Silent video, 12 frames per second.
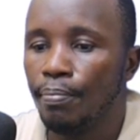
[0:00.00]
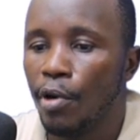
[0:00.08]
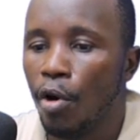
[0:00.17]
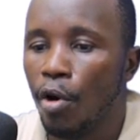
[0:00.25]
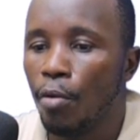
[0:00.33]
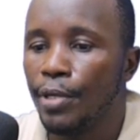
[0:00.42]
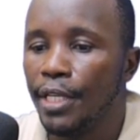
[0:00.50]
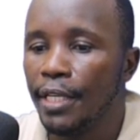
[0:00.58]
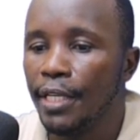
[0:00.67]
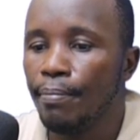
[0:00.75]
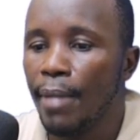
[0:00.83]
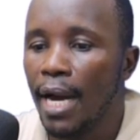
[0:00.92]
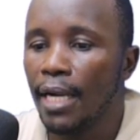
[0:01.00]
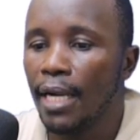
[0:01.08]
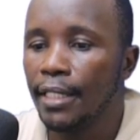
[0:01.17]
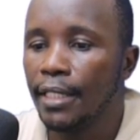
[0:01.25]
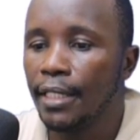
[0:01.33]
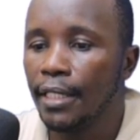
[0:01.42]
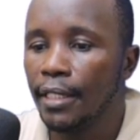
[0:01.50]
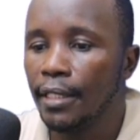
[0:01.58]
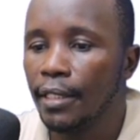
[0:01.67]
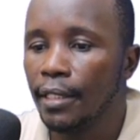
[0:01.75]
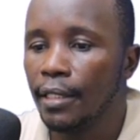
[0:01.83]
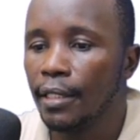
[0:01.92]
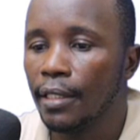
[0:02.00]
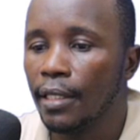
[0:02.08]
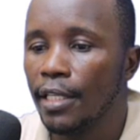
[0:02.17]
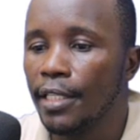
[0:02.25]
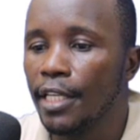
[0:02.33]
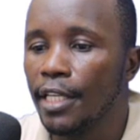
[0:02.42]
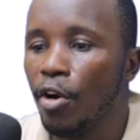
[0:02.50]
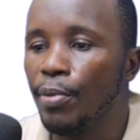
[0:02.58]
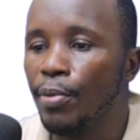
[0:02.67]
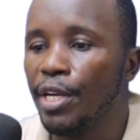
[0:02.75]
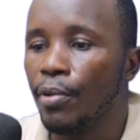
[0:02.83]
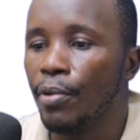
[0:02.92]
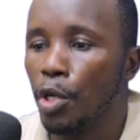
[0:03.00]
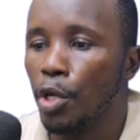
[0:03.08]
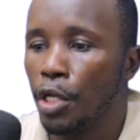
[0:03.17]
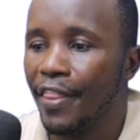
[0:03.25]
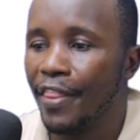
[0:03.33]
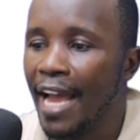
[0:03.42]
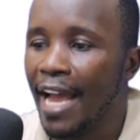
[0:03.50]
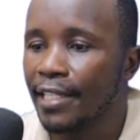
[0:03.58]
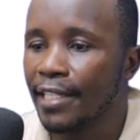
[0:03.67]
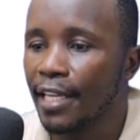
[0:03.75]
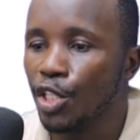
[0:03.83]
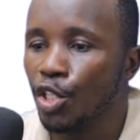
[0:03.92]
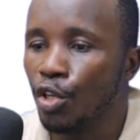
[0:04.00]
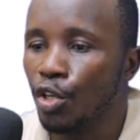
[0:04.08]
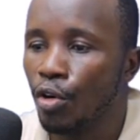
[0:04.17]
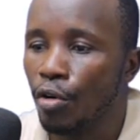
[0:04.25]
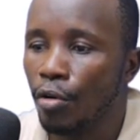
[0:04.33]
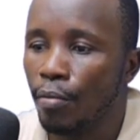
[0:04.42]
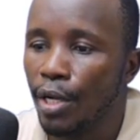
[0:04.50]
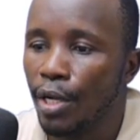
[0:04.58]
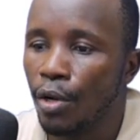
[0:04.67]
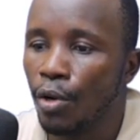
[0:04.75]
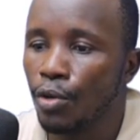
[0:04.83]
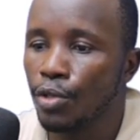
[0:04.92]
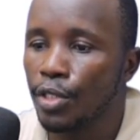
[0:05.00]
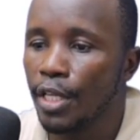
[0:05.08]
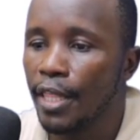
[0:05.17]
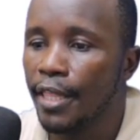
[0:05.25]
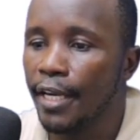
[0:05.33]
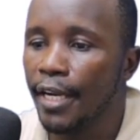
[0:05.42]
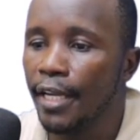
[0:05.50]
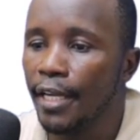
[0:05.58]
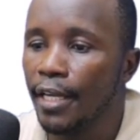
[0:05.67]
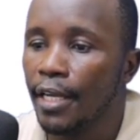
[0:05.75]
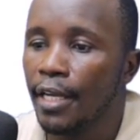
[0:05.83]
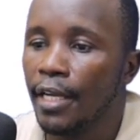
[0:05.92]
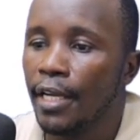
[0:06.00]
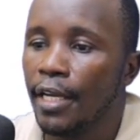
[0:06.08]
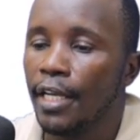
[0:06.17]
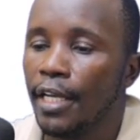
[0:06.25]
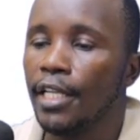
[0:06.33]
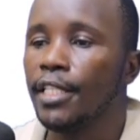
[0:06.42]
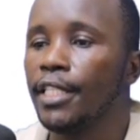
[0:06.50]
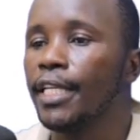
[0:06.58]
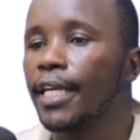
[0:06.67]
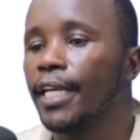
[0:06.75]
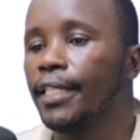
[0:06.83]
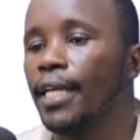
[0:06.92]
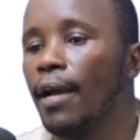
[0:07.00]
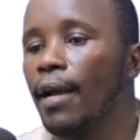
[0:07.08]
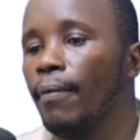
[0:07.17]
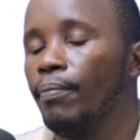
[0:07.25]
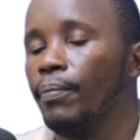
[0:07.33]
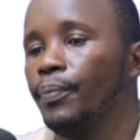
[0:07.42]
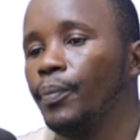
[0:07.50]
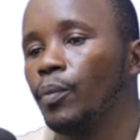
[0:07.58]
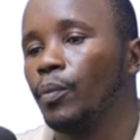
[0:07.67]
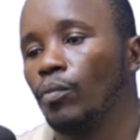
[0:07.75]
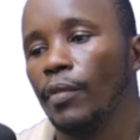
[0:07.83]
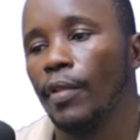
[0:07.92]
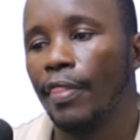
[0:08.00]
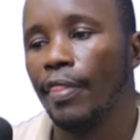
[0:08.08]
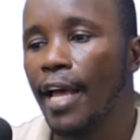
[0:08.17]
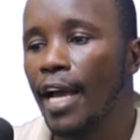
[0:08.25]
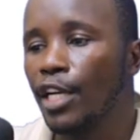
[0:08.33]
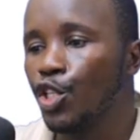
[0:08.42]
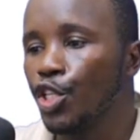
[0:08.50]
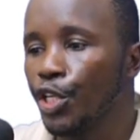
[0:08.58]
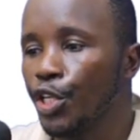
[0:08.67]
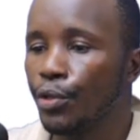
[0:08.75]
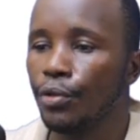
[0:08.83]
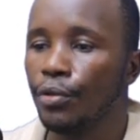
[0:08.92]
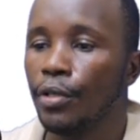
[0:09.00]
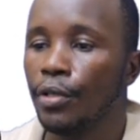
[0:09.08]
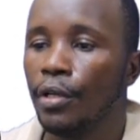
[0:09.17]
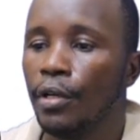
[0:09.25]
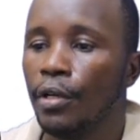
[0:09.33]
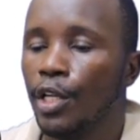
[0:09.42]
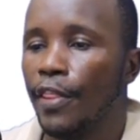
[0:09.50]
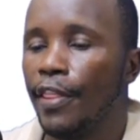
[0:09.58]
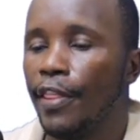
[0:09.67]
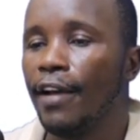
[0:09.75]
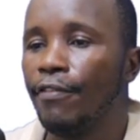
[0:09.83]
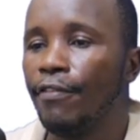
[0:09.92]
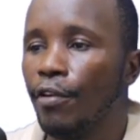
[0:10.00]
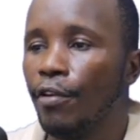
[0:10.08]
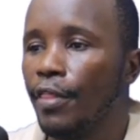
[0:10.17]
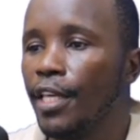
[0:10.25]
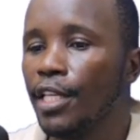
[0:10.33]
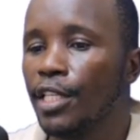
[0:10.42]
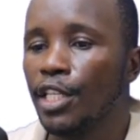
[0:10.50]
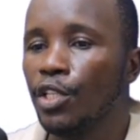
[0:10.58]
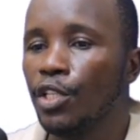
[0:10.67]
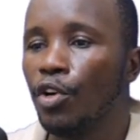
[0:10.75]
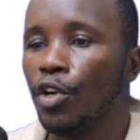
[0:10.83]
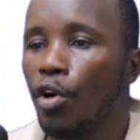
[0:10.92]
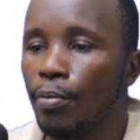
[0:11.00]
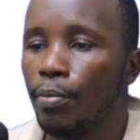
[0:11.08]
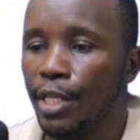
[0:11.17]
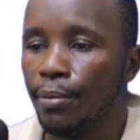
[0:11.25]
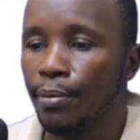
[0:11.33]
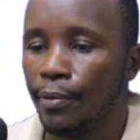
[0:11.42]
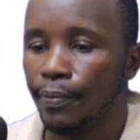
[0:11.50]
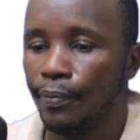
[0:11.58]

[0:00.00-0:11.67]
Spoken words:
Optimality. Is it optimal? The answer is no, because 3 is greater than 0. Therefore, this is not optimal.